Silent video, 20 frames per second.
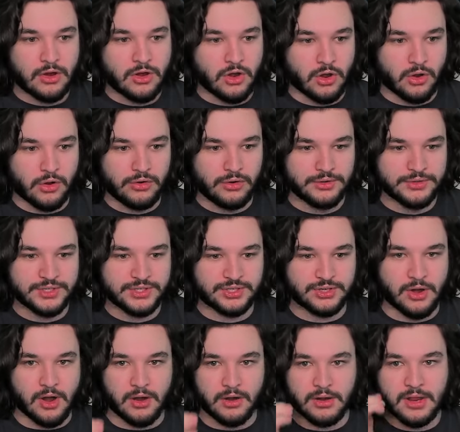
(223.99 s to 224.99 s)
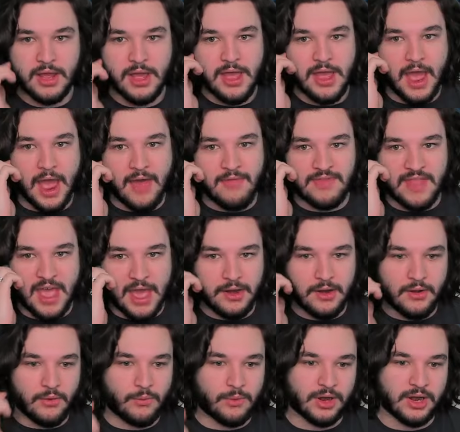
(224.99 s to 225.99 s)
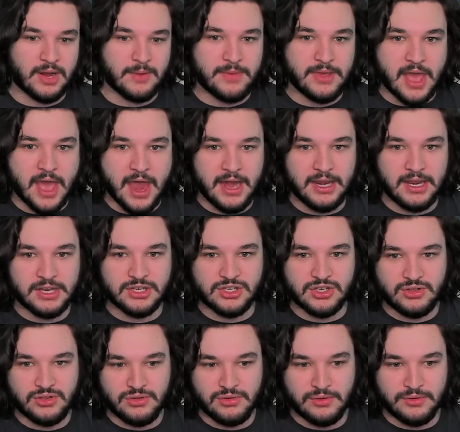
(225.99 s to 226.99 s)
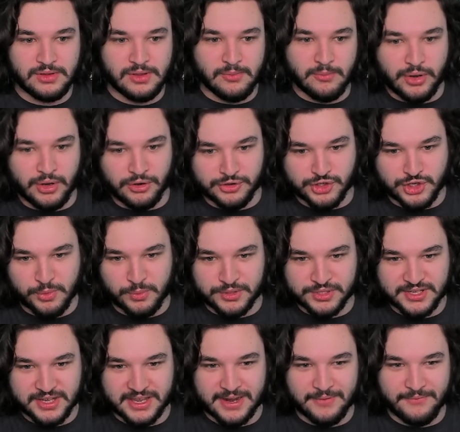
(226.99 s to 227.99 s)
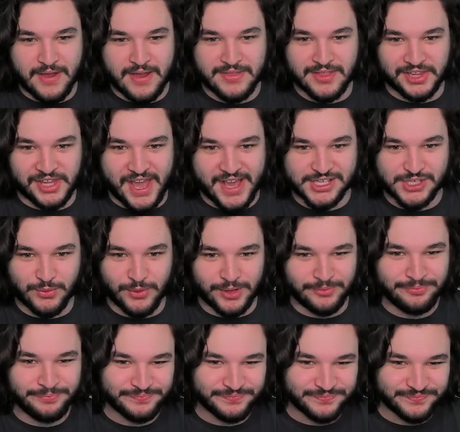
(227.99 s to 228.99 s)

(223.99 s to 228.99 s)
Colonel Stark, and then we're going to be heading into the Imperial Troopers. So I got to find the last one.